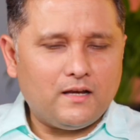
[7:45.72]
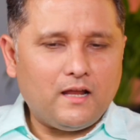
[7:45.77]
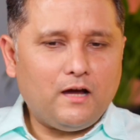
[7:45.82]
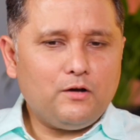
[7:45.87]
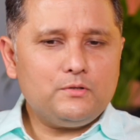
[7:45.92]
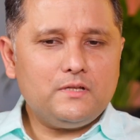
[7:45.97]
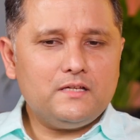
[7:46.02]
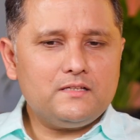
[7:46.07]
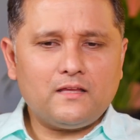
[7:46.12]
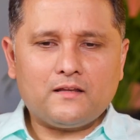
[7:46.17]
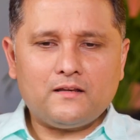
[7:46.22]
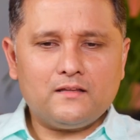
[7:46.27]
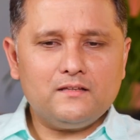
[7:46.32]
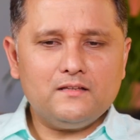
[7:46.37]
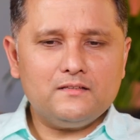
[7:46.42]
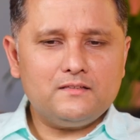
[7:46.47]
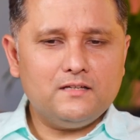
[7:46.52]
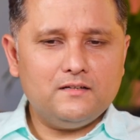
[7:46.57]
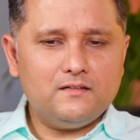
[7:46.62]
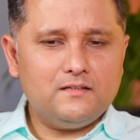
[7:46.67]
Now there's
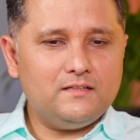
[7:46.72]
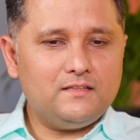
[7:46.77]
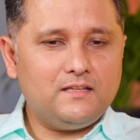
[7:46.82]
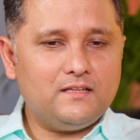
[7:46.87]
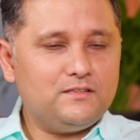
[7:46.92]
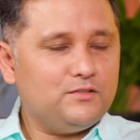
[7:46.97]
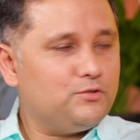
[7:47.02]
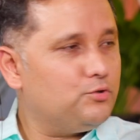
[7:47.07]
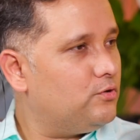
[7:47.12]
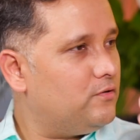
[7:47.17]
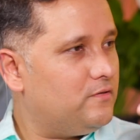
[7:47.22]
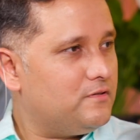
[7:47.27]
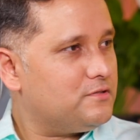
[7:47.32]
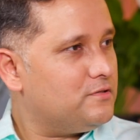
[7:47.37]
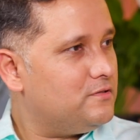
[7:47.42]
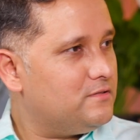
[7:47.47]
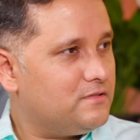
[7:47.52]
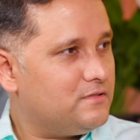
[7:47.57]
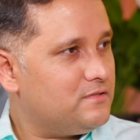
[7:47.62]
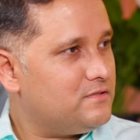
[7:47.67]
another theory that the universe
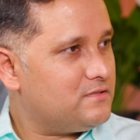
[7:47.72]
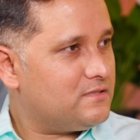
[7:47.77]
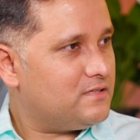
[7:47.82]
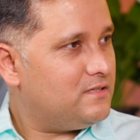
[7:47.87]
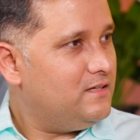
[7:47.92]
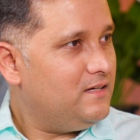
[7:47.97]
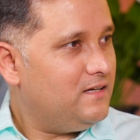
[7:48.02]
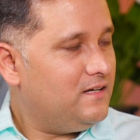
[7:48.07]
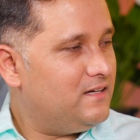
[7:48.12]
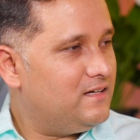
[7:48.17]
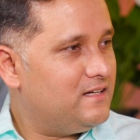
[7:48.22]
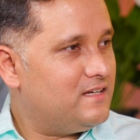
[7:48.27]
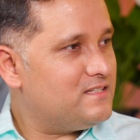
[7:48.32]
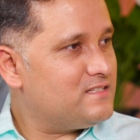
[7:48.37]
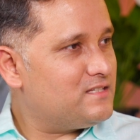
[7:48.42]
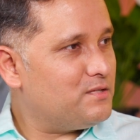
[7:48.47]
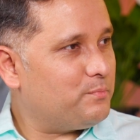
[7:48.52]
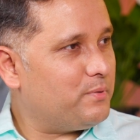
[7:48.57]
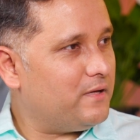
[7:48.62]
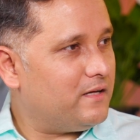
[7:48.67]
will just
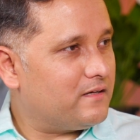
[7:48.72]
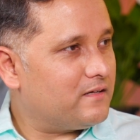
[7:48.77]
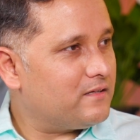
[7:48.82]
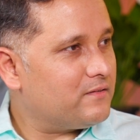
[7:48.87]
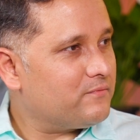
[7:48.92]
dissipate.